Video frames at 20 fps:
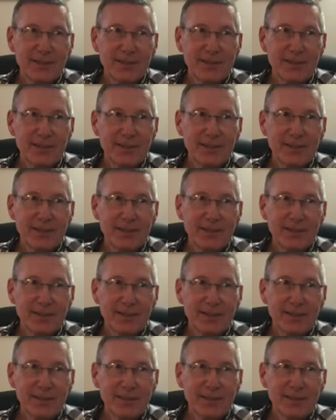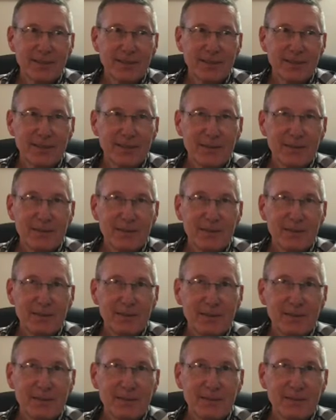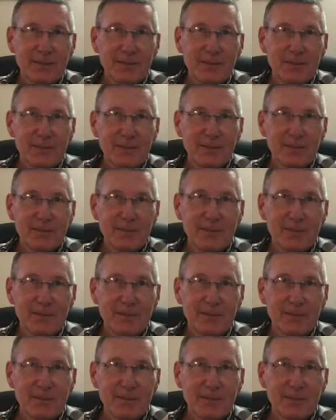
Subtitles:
This person isn't speaking.